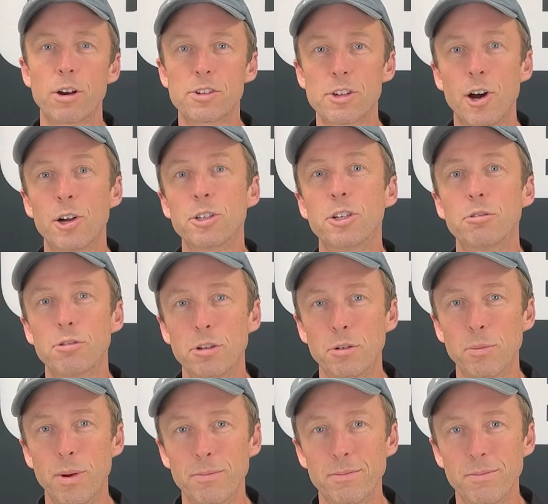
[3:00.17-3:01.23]
us on YouTube.
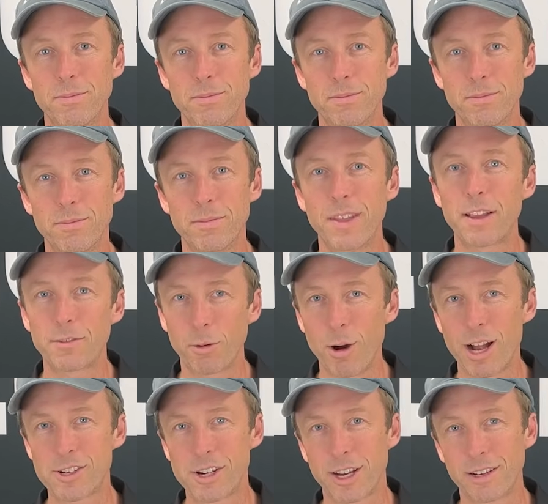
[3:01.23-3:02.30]
Thanks for
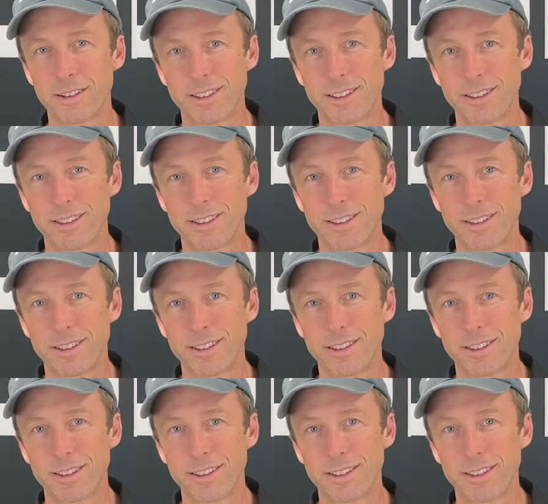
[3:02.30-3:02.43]
watching.